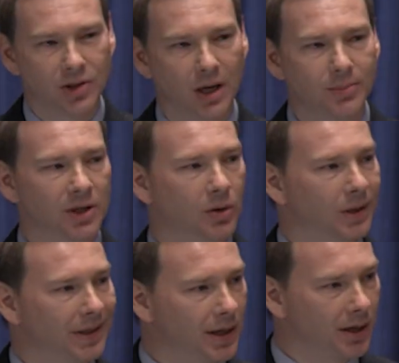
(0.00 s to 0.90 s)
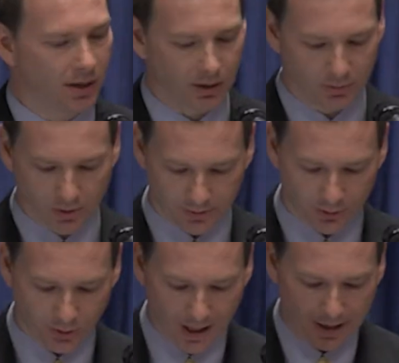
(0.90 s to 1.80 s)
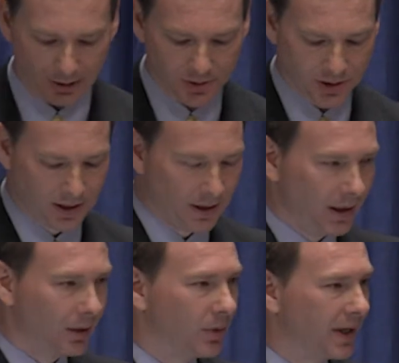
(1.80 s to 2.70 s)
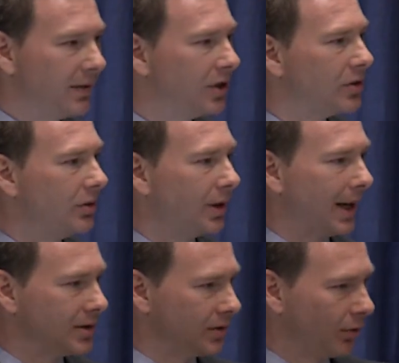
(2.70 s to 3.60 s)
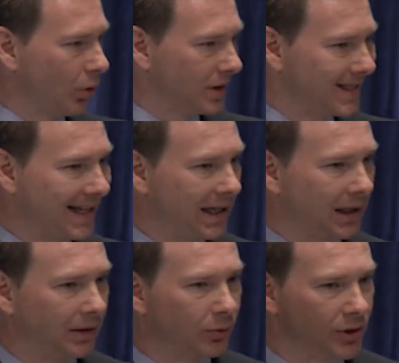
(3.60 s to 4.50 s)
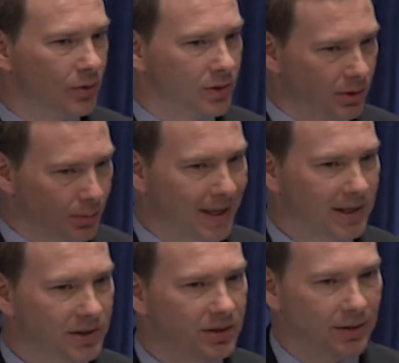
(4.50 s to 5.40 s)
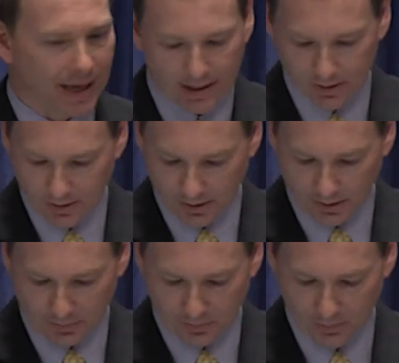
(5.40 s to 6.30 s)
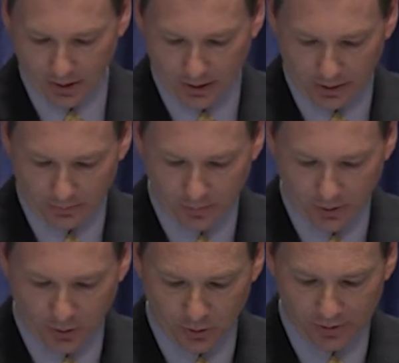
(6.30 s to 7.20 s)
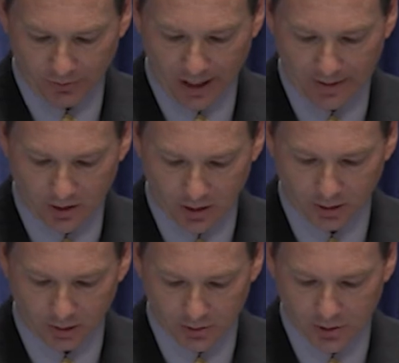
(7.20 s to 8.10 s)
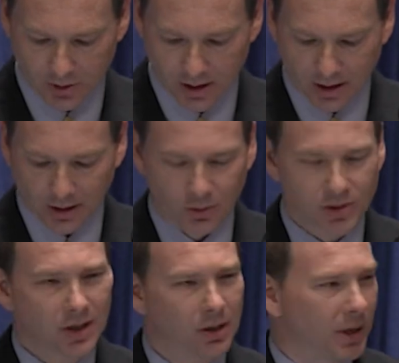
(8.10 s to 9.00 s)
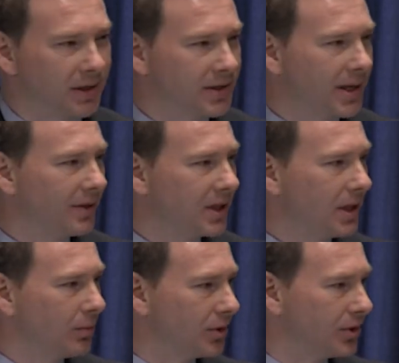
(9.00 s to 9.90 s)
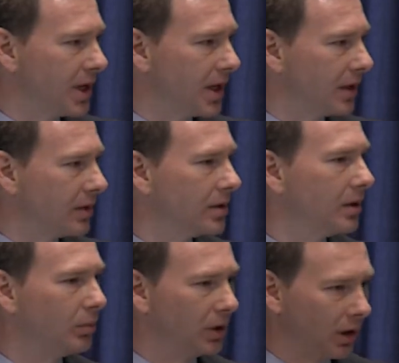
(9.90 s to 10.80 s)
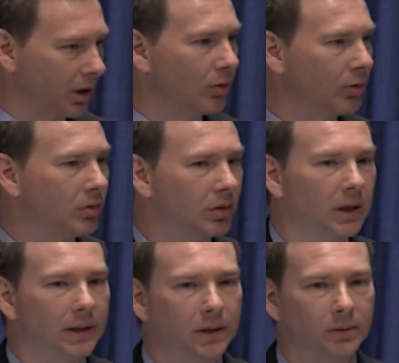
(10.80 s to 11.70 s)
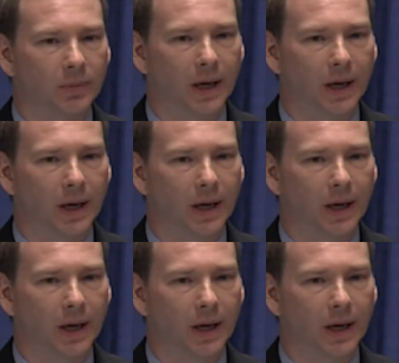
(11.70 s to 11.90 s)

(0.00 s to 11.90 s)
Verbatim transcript: subsequent year of the drought, but even 2014, which was the best of that uh, uh, of those five years, was still about 17% below um,